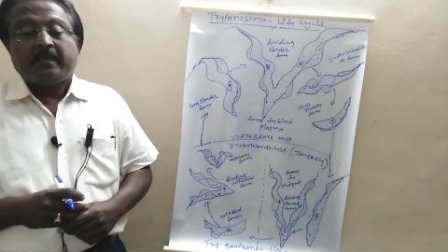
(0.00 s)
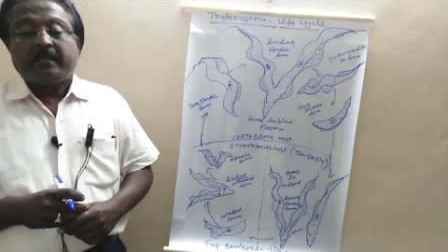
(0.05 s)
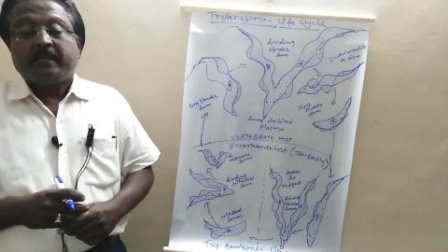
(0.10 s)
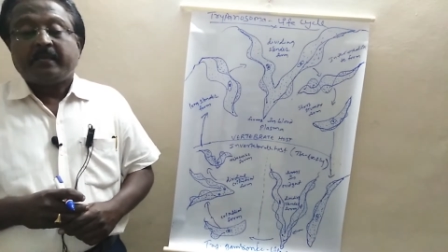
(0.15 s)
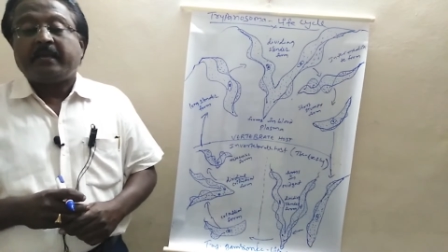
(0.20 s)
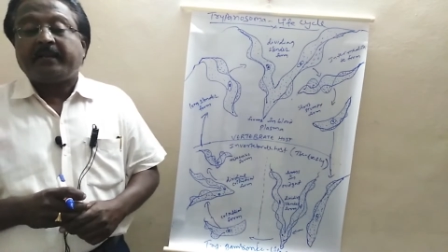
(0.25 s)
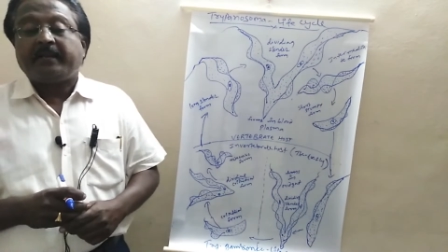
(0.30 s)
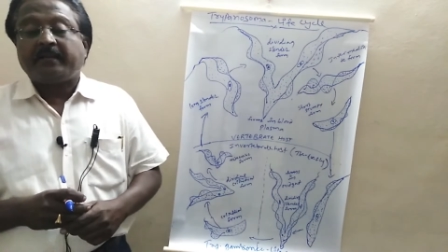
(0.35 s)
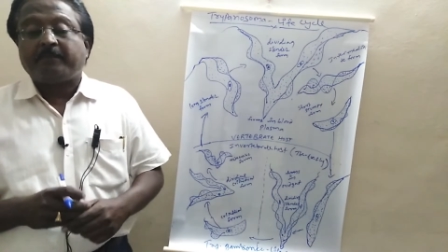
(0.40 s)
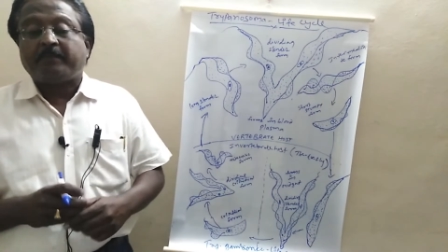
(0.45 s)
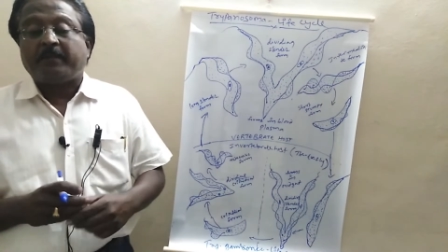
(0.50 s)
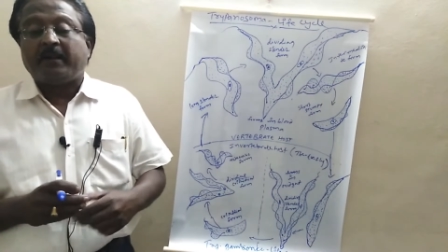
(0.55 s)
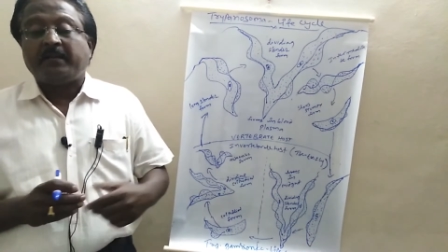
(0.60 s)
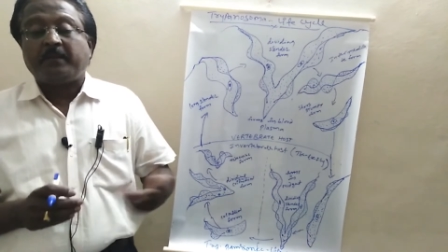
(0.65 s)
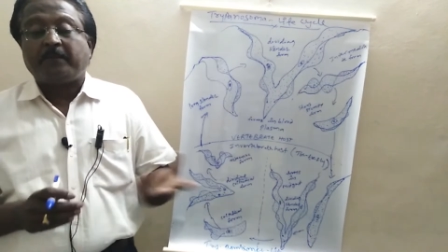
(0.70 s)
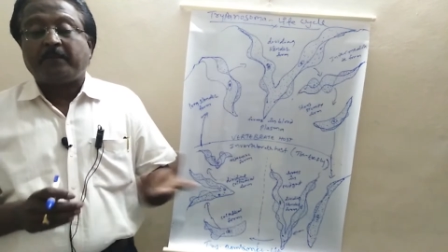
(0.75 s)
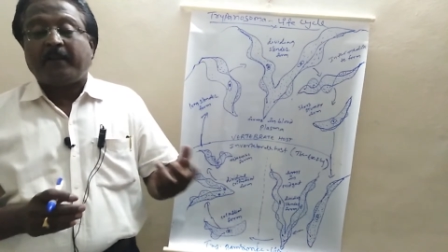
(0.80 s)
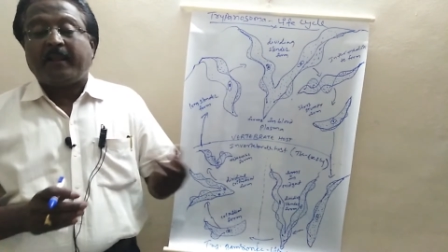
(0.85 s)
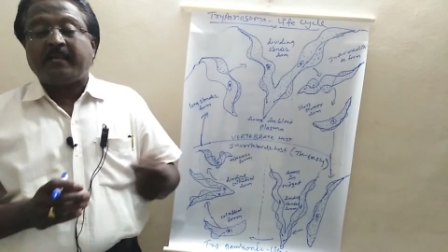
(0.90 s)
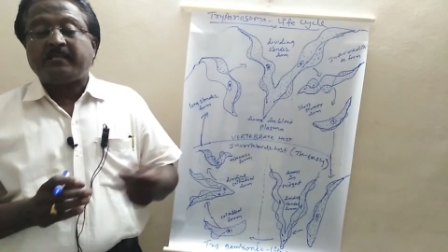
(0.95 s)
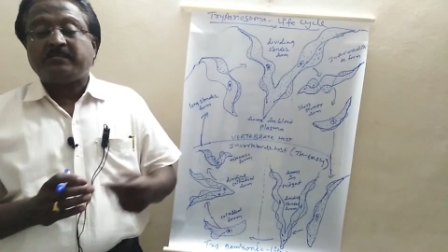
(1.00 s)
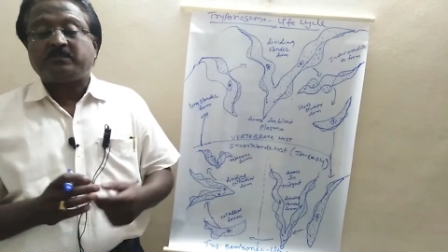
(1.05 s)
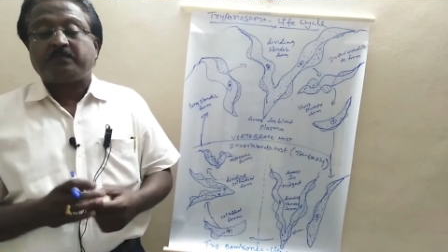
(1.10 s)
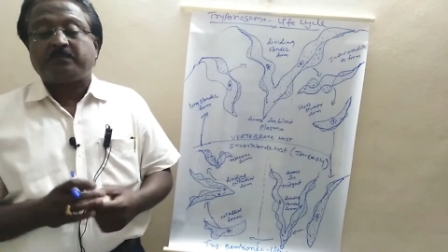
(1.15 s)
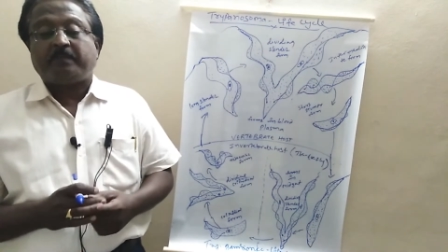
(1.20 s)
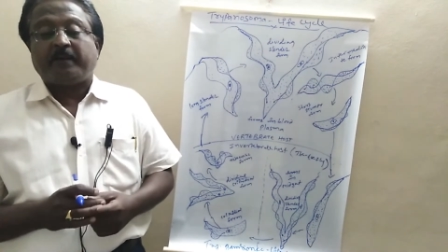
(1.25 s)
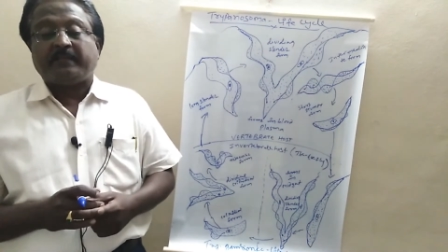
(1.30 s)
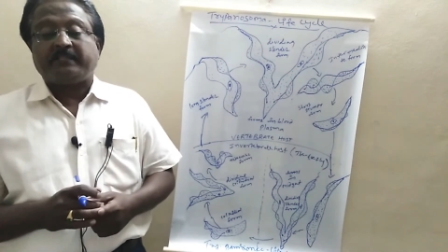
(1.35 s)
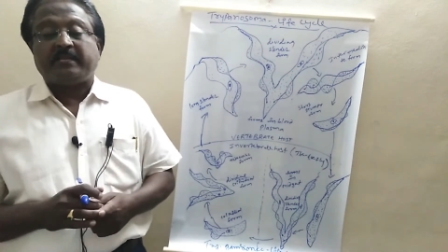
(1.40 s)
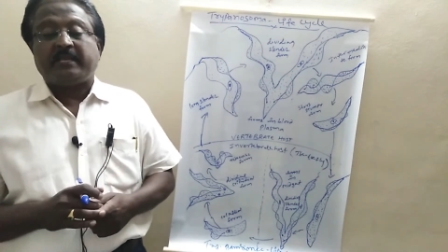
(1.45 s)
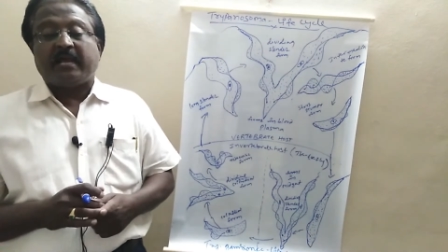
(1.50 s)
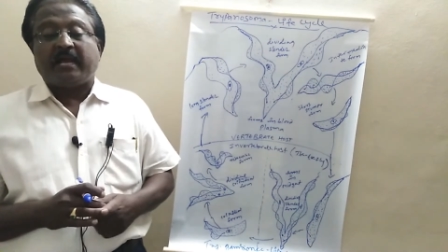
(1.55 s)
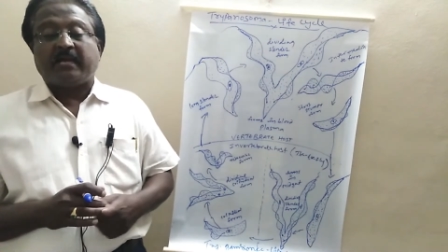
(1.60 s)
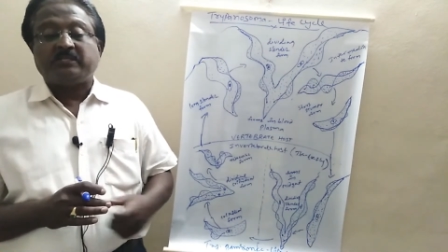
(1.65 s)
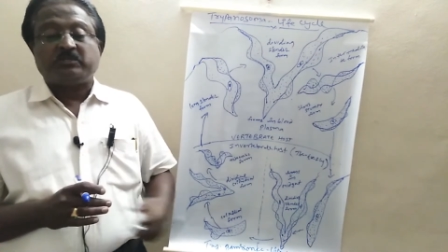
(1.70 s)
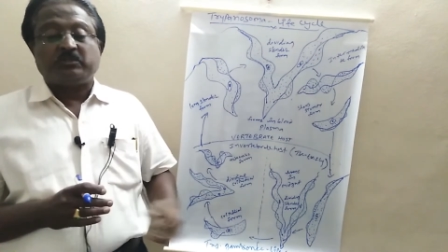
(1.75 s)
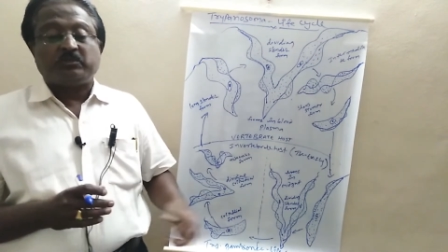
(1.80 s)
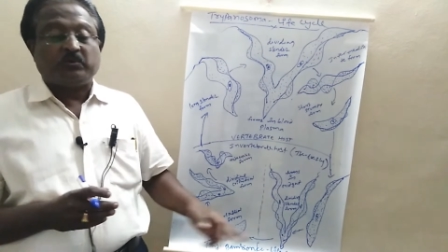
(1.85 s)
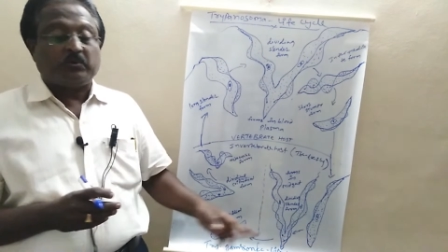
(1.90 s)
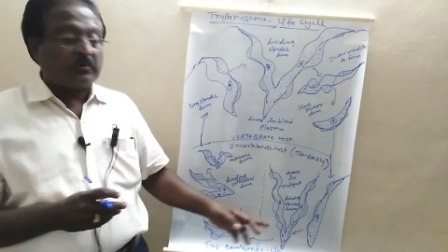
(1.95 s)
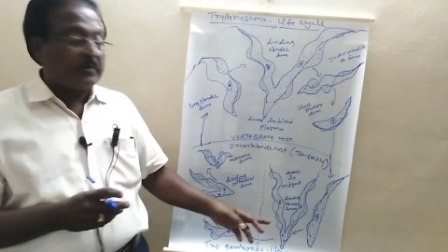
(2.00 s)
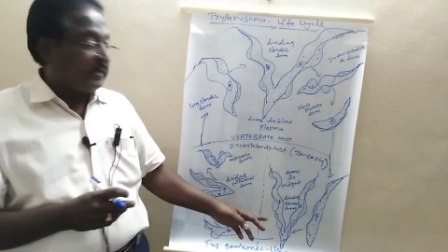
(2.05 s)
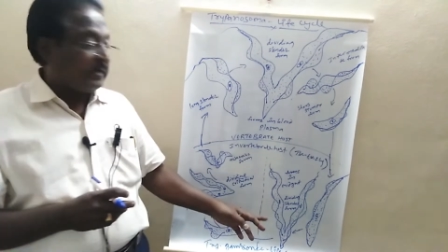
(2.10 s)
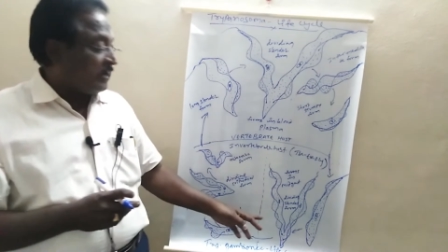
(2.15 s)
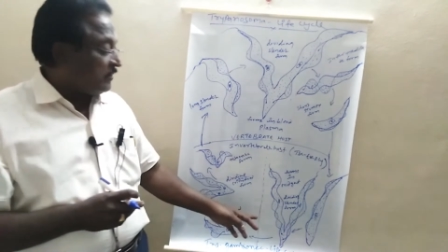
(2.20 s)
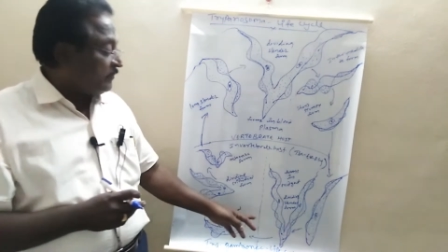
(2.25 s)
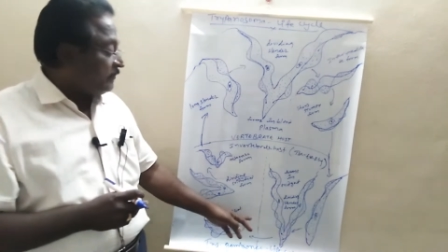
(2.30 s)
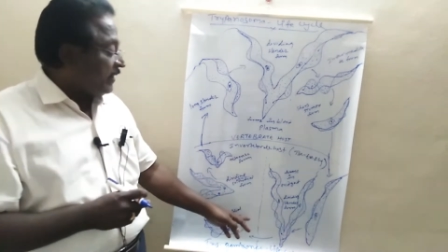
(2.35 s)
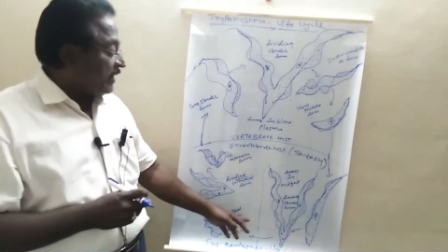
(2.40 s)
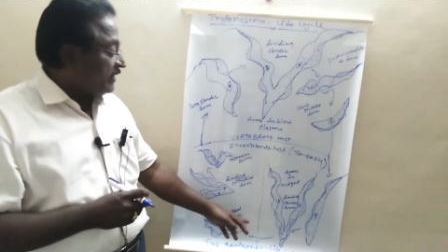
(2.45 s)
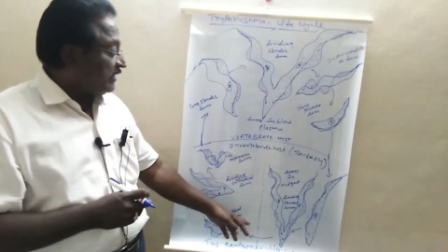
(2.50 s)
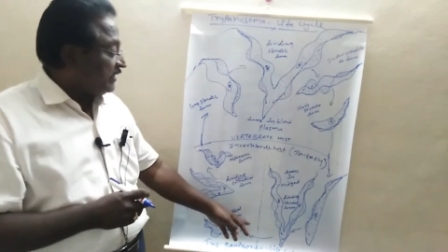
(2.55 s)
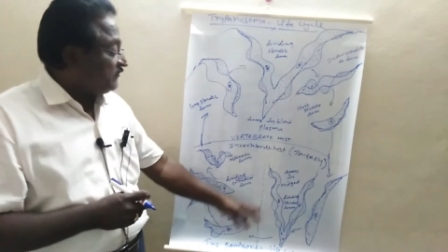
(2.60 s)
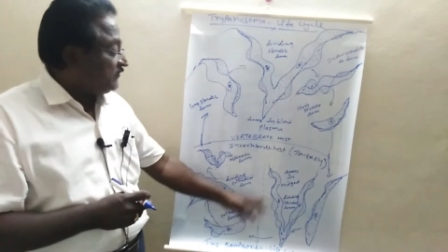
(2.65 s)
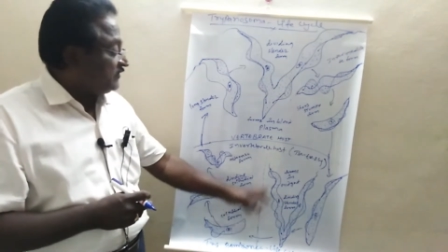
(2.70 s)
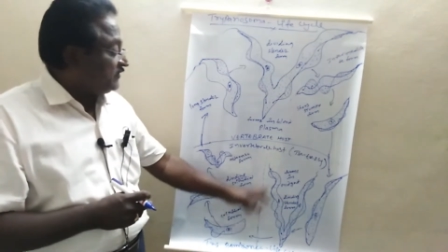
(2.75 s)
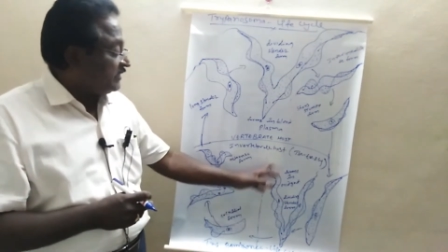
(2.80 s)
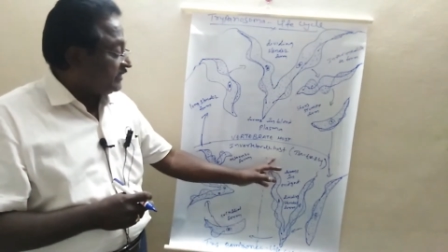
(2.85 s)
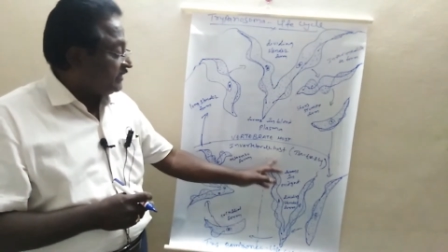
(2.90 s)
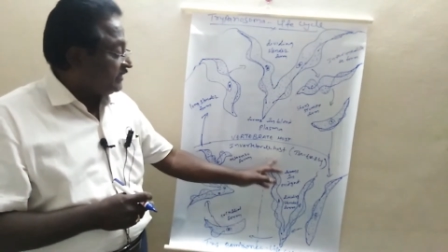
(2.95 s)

Here it multiplies by the longitudinal binary fission.